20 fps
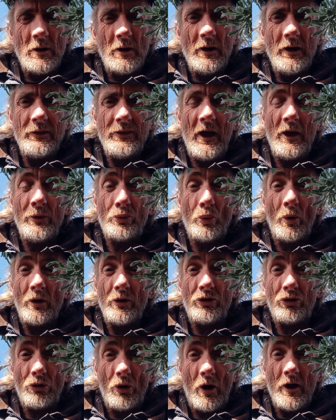And that's where the
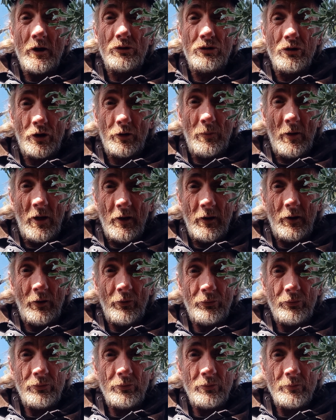strike took
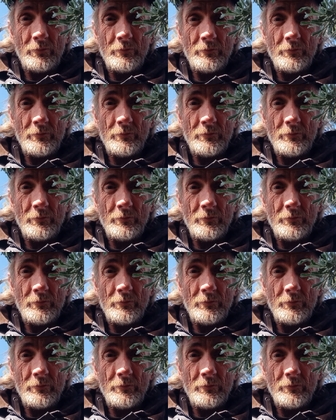place.